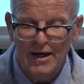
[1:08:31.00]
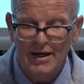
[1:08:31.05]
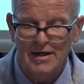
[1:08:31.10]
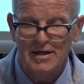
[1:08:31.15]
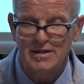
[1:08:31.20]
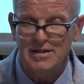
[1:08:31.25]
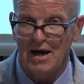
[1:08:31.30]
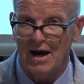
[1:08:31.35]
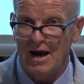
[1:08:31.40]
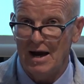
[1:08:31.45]
It
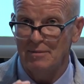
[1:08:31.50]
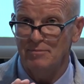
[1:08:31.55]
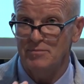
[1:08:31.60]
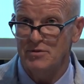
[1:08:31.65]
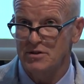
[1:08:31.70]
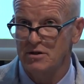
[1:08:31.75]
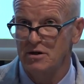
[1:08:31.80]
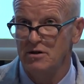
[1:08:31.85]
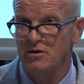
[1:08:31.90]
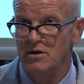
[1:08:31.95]
is
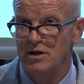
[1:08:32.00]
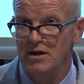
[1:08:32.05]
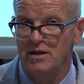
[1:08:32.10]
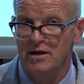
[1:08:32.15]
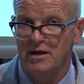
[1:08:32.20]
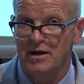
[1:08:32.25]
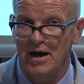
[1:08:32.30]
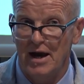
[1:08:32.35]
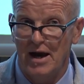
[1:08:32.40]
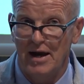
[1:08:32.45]
absolutely
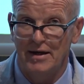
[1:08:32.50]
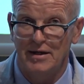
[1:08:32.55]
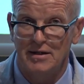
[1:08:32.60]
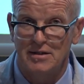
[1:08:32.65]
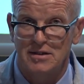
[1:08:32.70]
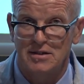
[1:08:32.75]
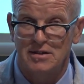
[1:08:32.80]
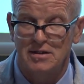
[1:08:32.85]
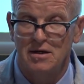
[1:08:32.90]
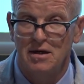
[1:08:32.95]
the
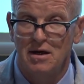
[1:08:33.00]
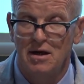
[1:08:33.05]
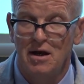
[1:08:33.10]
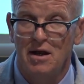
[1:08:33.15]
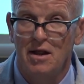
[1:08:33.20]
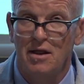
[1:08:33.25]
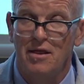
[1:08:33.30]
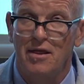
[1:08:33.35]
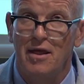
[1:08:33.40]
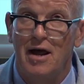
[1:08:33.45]
case
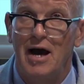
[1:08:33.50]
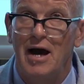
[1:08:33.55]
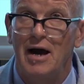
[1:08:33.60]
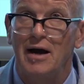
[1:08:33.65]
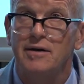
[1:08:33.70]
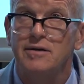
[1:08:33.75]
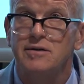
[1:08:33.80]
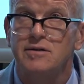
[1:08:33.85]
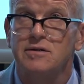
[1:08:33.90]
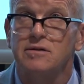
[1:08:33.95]

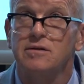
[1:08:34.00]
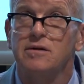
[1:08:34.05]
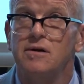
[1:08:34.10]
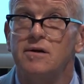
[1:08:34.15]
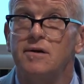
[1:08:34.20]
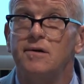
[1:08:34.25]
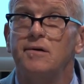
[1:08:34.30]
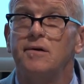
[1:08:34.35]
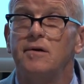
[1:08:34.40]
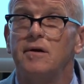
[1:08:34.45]
that
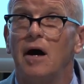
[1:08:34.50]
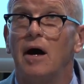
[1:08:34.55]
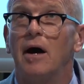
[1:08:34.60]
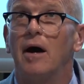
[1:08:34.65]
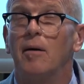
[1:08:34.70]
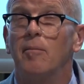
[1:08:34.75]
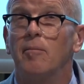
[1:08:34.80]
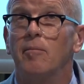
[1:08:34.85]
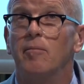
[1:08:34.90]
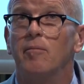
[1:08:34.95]

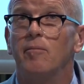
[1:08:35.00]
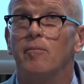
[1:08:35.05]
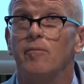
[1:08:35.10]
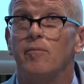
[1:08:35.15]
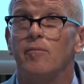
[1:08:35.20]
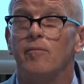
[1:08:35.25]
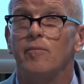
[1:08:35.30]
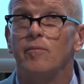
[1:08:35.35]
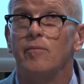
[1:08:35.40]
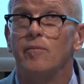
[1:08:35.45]
um,
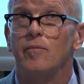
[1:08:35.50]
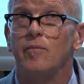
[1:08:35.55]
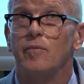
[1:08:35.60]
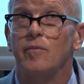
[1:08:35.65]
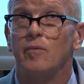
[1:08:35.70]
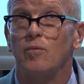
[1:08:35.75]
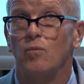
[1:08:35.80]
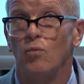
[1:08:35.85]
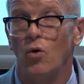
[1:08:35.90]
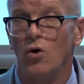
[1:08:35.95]

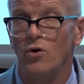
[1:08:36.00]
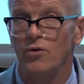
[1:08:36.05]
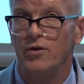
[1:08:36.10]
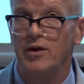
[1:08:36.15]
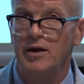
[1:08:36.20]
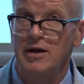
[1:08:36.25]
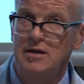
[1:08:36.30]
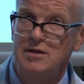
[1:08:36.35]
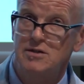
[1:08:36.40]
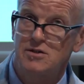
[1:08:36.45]

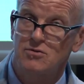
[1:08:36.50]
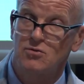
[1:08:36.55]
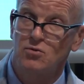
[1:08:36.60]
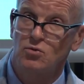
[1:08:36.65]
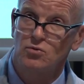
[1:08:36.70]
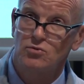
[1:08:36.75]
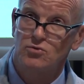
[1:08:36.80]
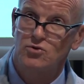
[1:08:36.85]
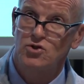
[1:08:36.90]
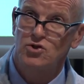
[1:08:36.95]
what these
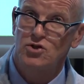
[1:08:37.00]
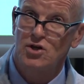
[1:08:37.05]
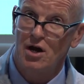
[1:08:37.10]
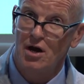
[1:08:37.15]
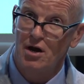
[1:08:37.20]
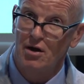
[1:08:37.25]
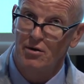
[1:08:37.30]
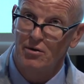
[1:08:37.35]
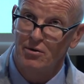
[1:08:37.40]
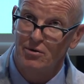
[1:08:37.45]
schools
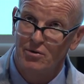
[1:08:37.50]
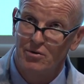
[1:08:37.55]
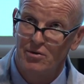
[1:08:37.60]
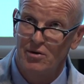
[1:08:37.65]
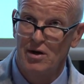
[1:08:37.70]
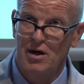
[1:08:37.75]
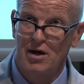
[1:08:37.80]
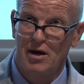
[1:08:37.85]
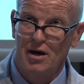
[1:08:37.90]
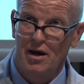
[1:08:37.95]
show
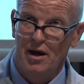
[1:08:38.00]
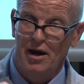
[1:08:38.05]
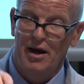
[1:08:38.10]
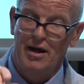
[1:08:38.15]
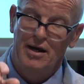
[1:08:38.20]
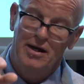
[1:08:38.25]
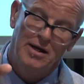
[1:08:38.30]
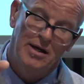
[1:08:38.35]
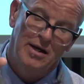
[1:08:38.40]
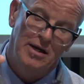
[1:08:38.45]

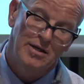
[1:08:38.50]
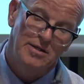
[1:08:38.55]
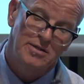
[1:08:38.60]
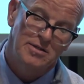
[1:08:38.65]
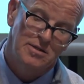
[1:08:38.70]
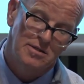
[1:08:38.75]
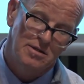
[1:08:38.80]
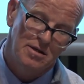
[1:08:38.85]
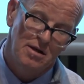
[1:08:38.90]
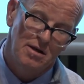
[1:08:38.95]

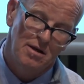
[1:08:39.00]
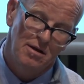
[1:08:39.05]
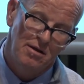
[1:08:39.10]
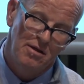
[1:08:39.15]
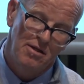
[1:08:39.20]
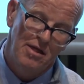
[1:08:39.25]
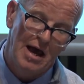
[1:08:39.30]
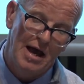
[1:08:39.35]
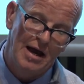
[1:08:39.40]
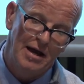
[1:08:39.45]
is
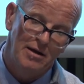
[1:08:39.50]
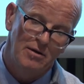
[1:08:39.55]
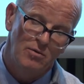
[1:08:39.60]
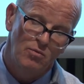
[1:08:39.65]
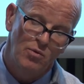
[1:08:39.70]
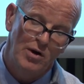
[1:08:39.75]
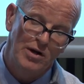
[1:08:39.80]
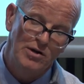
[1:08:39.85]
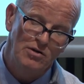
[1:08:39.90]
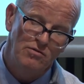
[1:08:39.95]
that
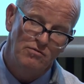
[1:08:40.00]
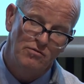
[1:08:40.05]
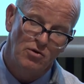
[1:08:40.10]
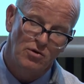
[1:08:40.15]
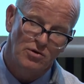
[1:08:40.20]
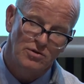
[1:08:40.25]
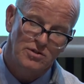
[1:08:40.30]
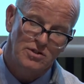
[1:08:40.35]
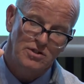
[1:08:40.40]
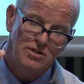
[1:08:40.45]
when you've
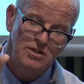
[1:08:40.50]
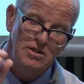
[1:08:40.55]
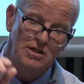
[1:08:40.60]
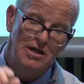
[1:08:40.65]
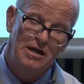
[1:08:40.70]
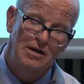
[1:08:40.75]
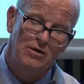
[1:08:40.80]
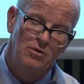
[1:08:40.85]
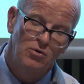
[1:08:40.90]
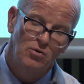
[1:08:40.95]
got
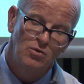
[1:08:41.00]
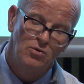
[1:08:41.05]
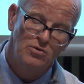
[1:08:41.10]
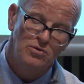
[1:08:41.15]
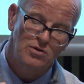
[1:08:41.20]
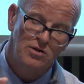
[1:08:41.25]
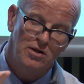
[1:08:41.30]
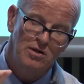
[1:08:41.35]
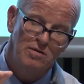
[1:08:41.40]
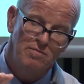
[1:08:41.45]

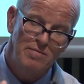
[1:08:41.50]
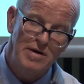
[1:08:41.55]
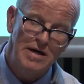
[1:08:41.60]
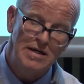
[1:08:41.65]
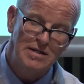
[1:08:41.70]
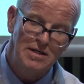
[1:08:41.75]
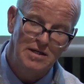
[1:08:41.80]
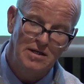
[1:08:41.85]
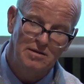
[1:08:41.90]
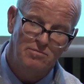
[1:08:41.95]
skilled,
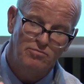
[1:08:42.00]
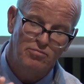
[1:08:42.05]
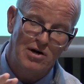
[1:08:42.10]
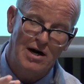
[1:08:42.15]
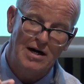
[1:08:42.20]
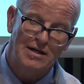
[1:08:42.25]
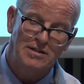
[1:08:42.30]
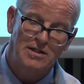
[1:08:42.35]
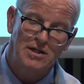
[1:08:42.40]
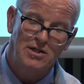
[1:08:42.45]
committed
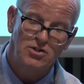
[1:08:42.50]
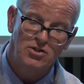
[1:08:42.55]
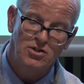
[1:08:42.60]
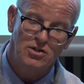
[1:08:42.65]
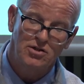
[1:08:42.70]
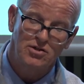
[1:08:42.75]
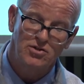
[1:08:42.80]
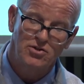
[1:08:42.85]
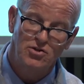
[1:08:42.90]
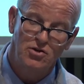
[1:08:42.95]

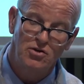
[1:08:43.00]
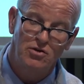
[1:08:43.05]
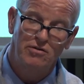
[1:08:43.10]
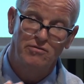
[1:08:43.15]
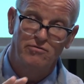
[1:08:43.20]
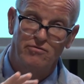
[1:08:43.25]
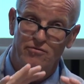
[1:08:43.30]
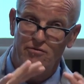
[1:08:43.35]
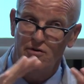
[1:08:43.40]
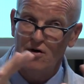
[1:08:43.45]
practitioners, you
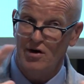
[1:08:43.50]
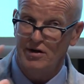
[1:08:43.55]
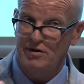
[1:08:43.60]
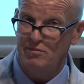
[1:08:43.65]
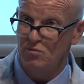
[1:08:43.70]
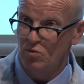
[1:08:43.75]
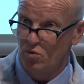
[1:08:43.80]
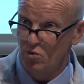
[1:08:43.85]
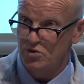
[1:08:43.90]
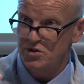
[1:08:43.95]
can
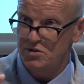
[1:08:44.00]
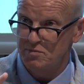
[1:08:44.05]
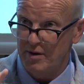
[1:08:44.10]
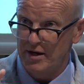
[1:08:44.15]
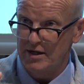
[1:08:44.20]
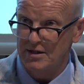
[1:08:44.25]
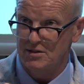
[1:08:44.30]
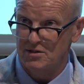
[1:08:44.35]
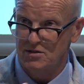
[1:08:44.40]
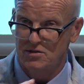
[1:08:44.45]
find more
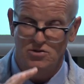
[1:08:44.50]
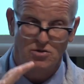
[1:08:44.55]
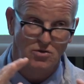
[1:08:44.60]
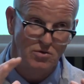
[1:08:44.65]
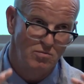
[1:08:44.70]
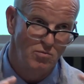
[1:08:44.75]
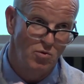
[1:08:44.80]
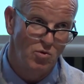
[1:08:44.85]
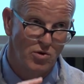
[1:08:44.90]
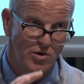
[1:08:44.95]
space to
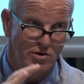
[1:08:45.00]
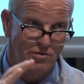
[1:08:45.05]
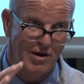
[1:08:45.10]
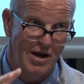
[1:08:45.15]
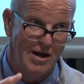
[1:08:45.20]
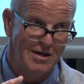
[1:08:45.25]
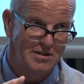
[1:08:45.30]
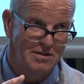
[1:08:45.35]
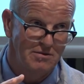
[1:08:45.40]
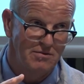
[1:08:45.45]
do more
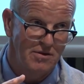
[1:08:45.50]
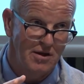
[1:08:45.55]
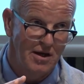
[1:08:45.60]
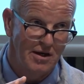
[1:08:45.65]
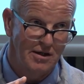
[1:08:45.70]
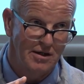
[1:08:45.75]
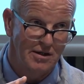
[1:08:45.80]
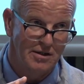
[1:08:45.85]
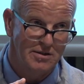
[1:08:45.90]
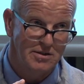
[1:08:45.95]
creative
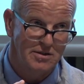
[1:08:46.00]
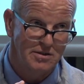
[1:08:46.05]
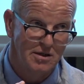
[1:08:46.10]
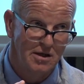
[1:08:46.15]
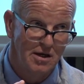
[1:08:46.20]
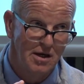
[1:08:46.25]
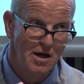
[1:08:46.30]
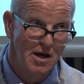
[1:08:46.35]
things.